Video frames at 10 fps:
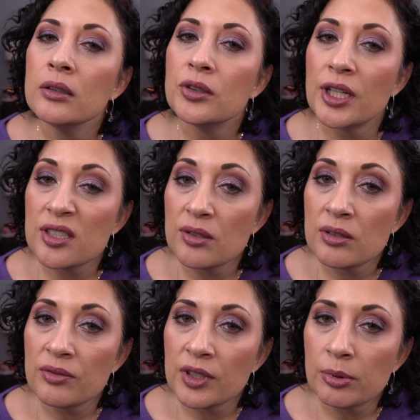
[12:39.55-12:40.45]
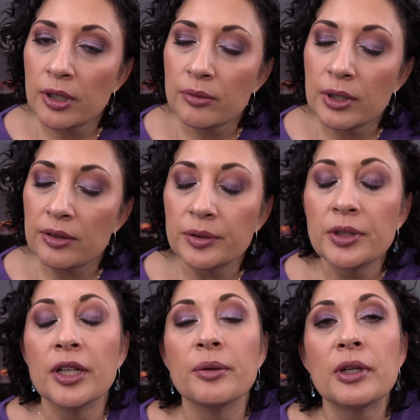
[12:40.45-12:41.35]
Translucent veil product, whatever.
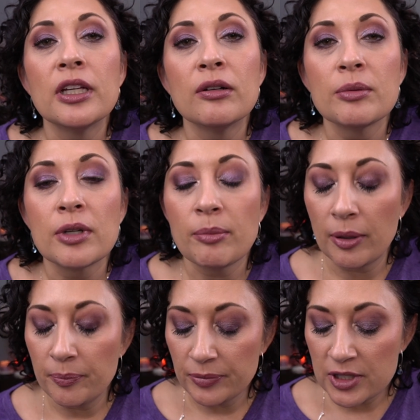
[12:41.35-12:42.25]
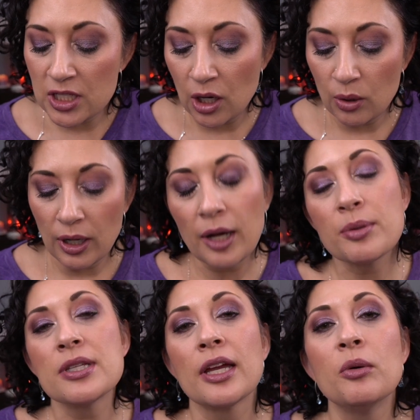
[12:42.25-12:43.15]
You know, you know what I'm talking about. So I
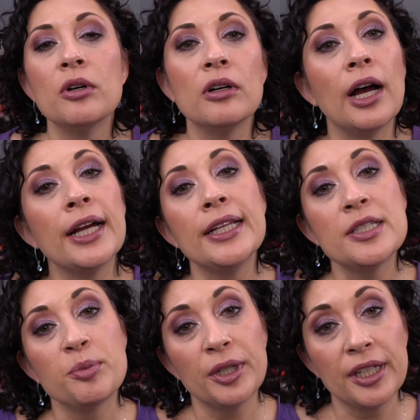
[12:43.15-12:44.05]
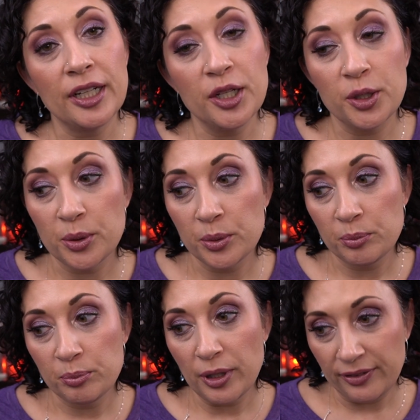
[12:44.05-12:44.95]
was like, well, I need to bring in a new
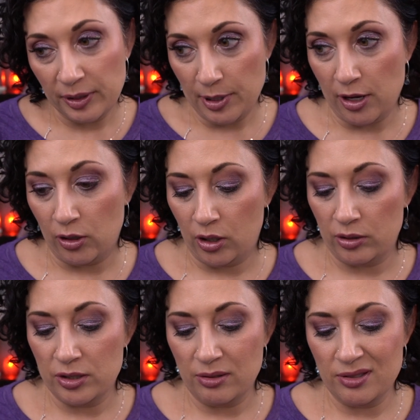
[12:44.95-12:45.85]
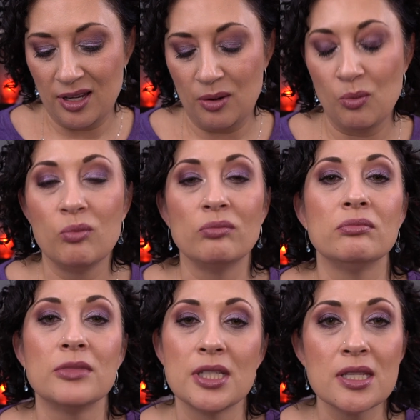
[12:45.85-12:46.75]
buffing powder. So I was like,
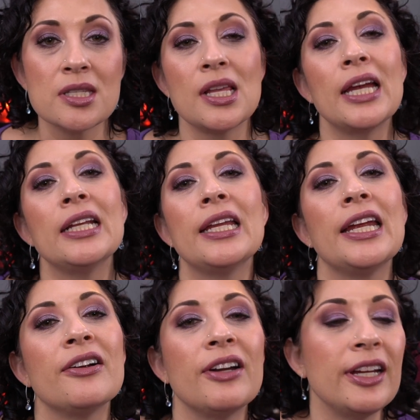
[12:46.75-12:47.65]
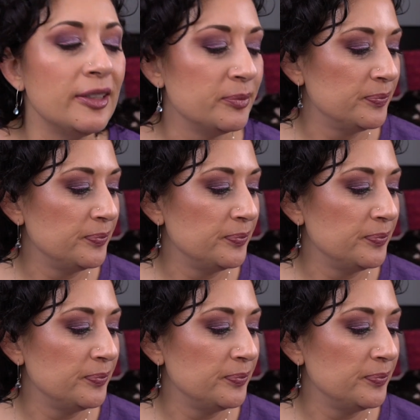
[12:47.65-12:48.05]
this is light and airy.